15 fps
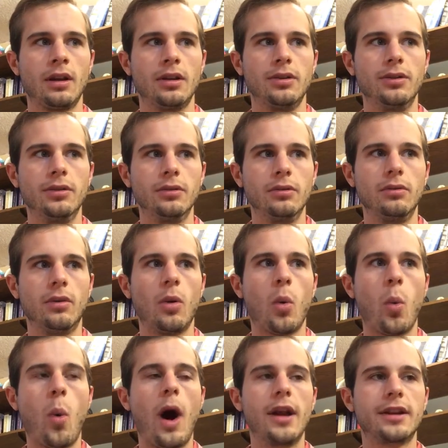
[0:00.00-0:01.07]
you
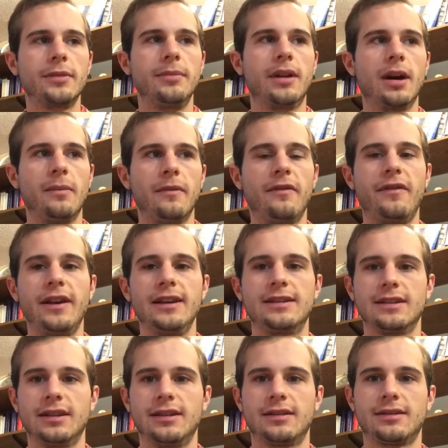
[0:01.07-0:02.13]
want to become
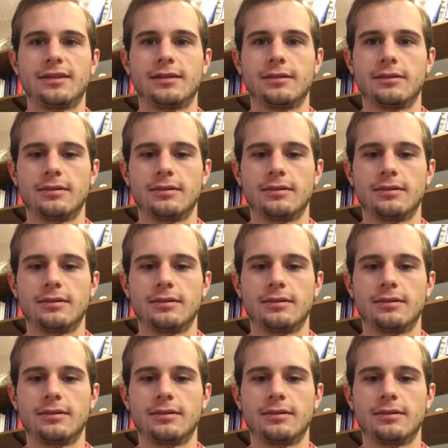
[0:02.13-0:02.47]
faceless.